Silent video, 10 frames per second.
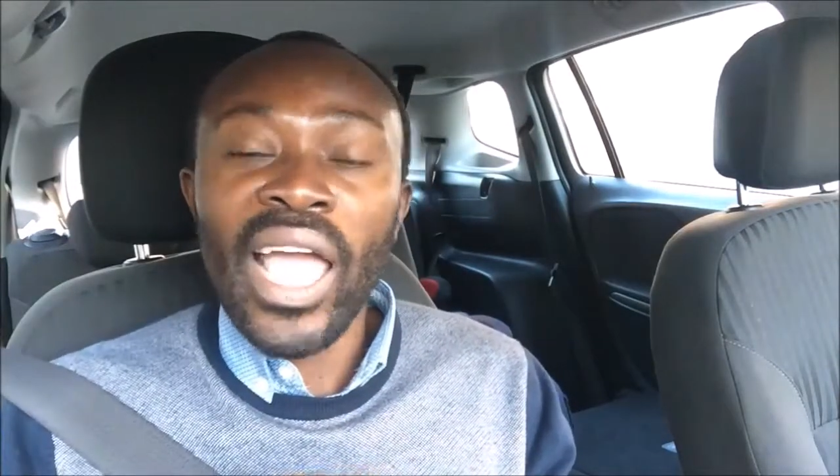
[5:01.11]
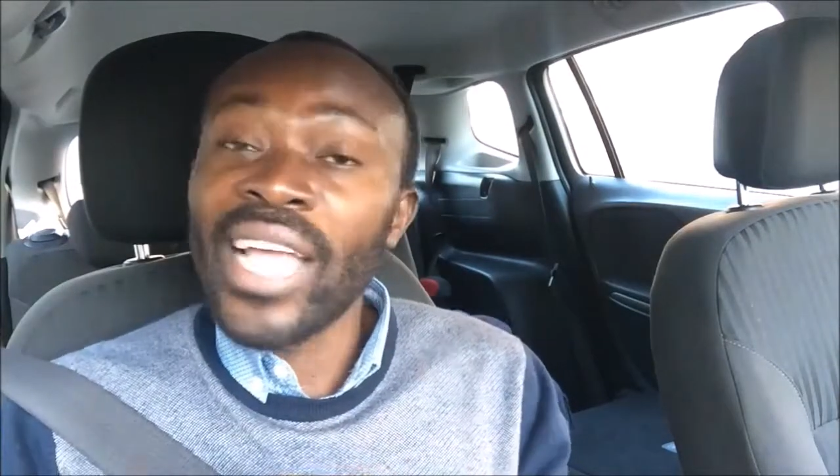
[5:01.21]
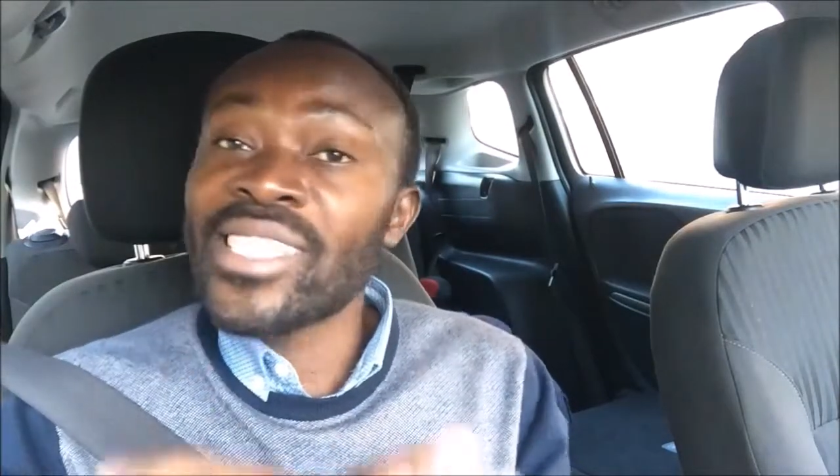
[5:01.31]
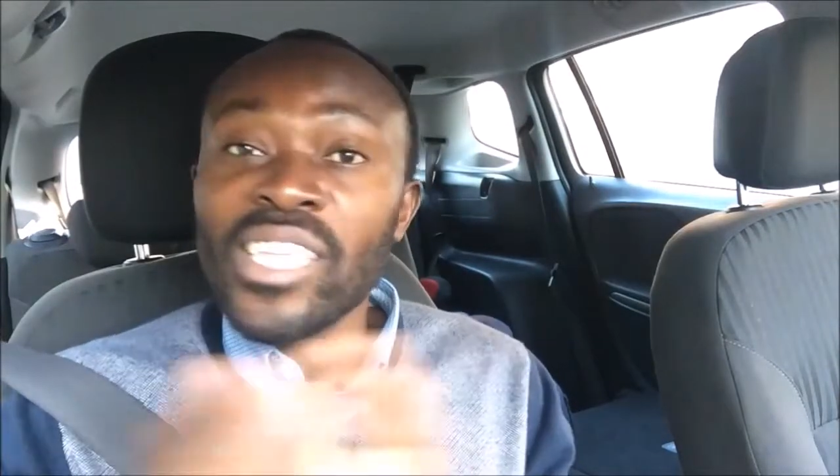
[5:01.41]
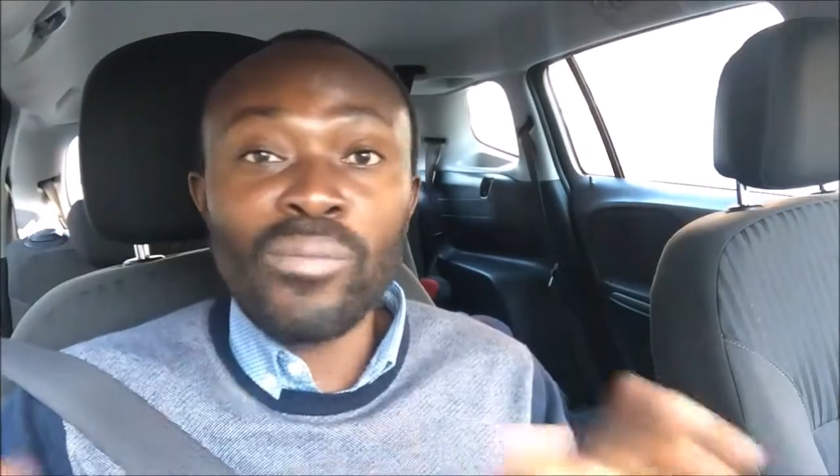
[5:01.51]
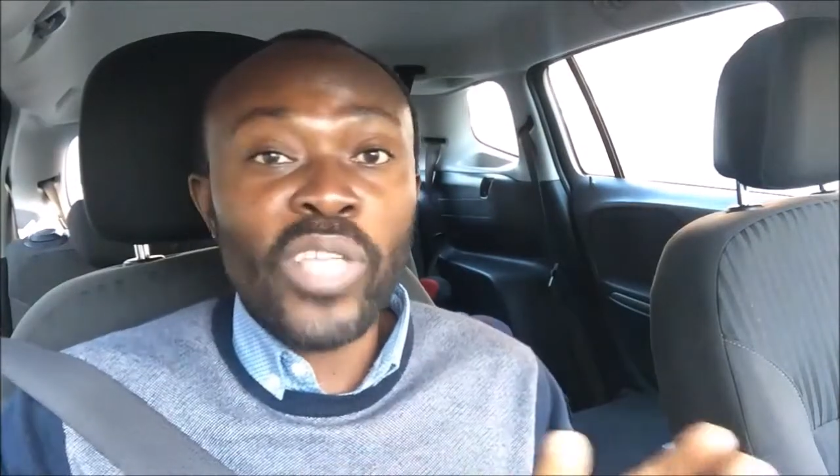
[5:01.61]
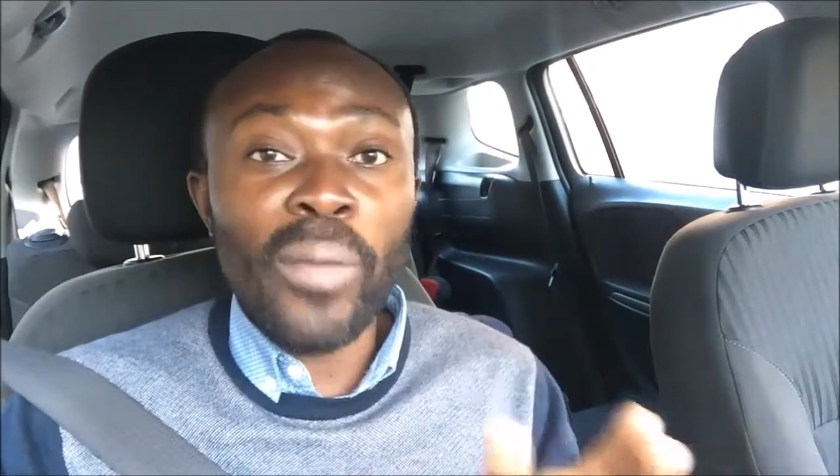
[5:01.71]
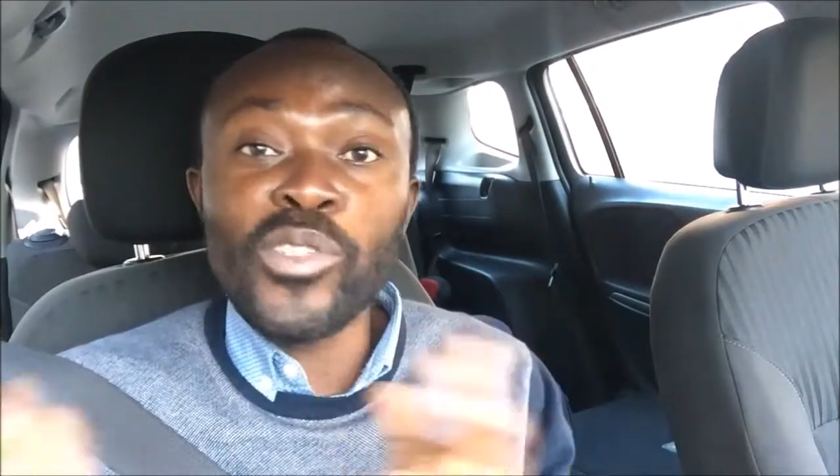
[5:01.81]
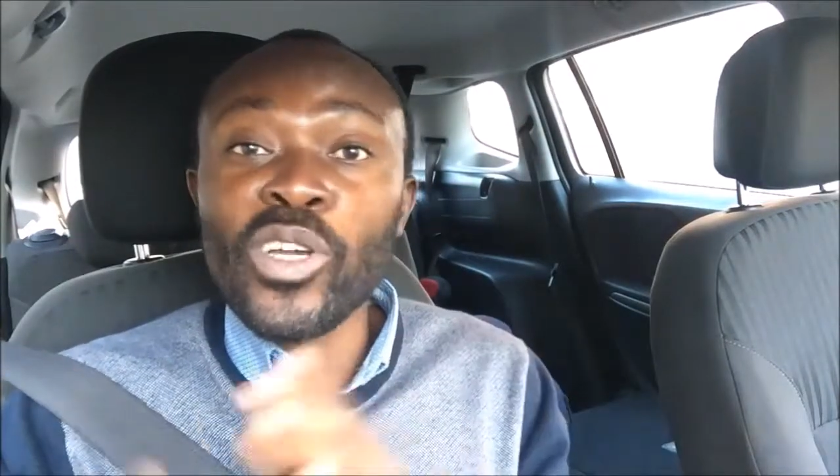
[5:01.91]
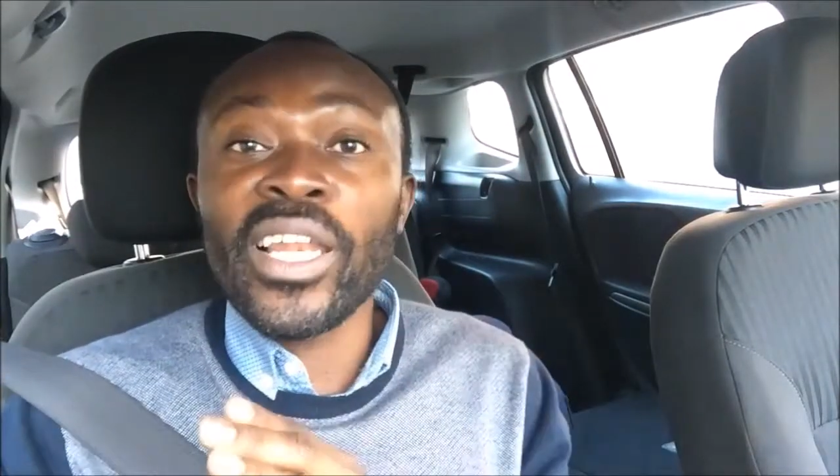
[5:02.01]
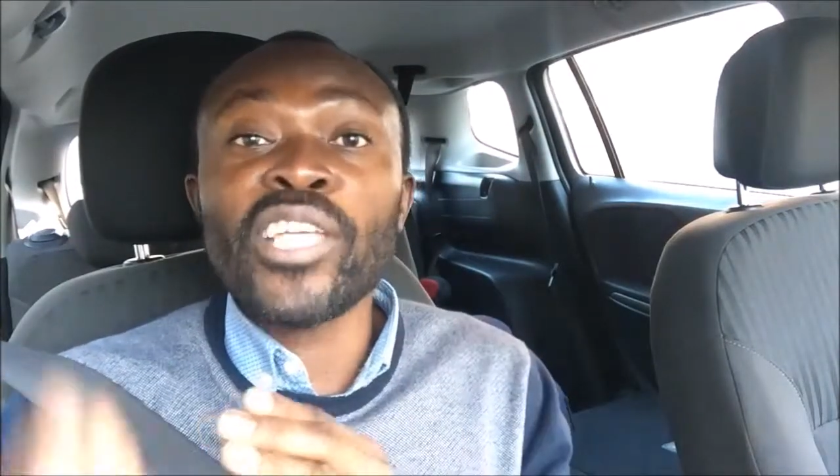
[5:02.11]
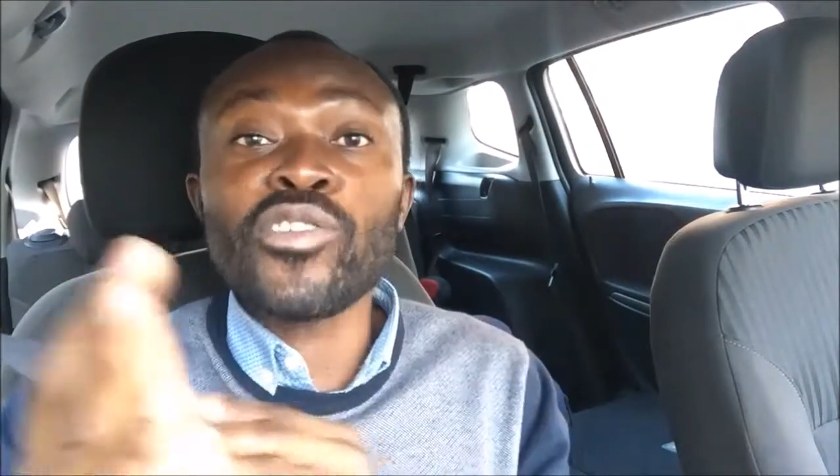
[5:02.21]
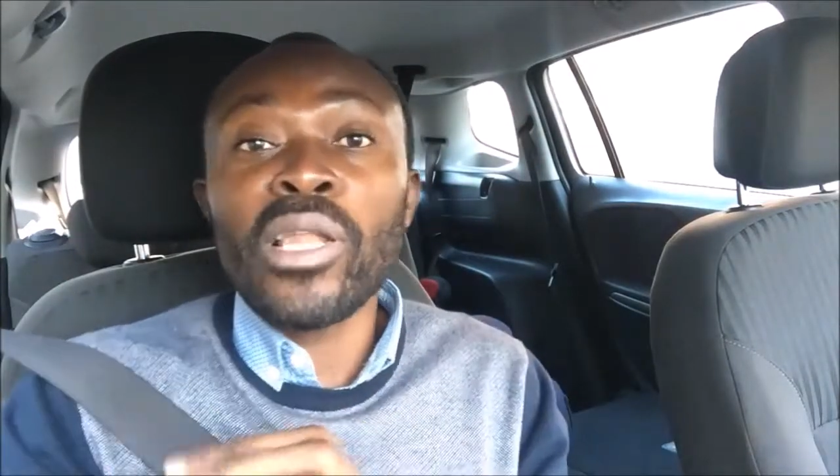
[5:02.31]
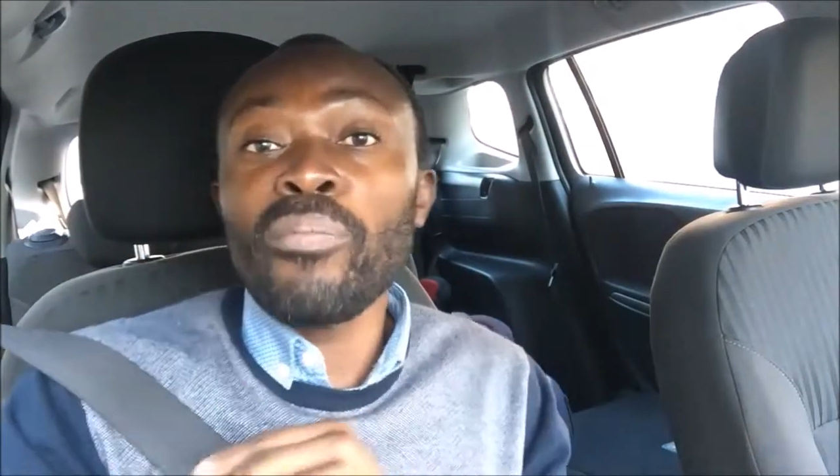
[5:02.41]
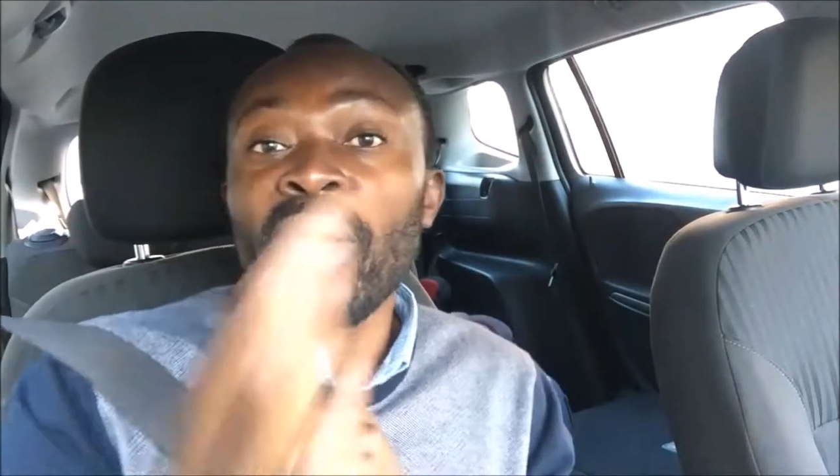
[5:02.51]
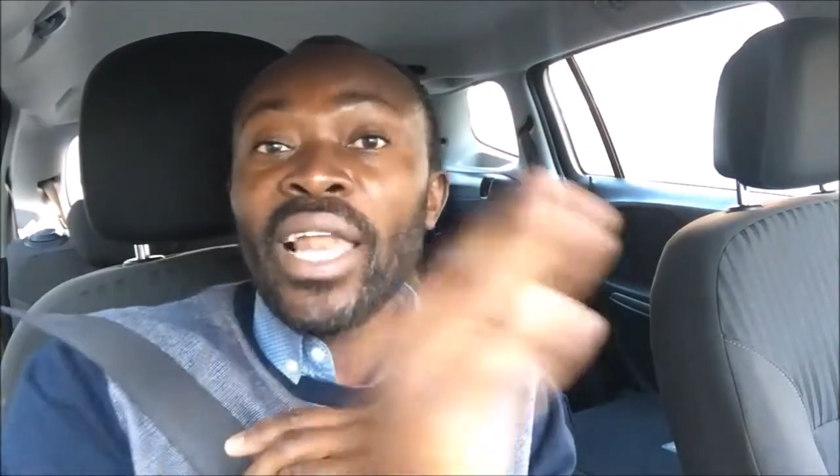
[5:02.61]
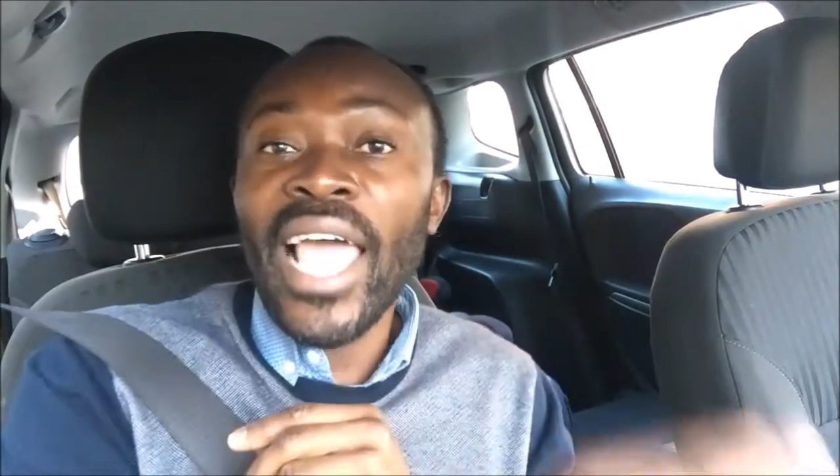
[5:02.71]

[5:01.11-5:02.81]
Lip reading: and sometimes you can actually pay